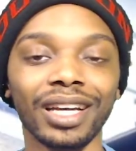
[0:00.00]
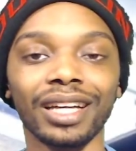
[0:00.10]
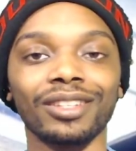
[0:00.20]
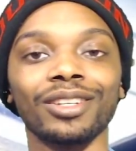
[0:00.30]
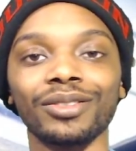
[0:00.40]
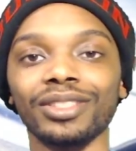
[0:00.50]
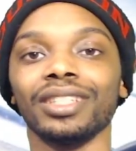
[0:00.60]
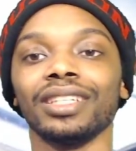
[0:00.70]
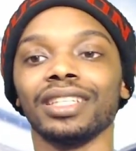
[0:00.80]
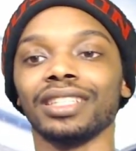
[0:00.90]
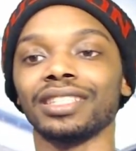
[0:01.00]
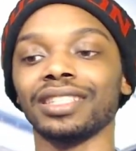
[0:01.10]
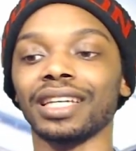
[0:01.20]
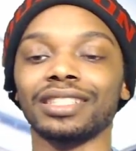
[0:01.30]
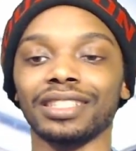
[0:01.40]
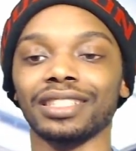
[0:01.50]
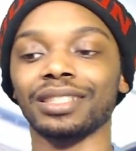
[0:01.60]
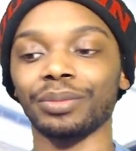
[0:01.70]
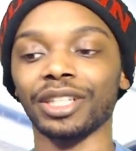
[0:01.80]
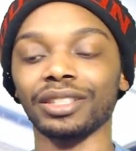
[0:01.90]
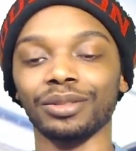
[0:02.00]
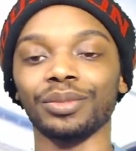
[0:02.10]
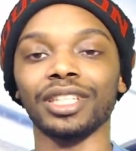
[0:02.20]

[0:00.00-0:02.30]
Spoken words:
I love it. It's not just about them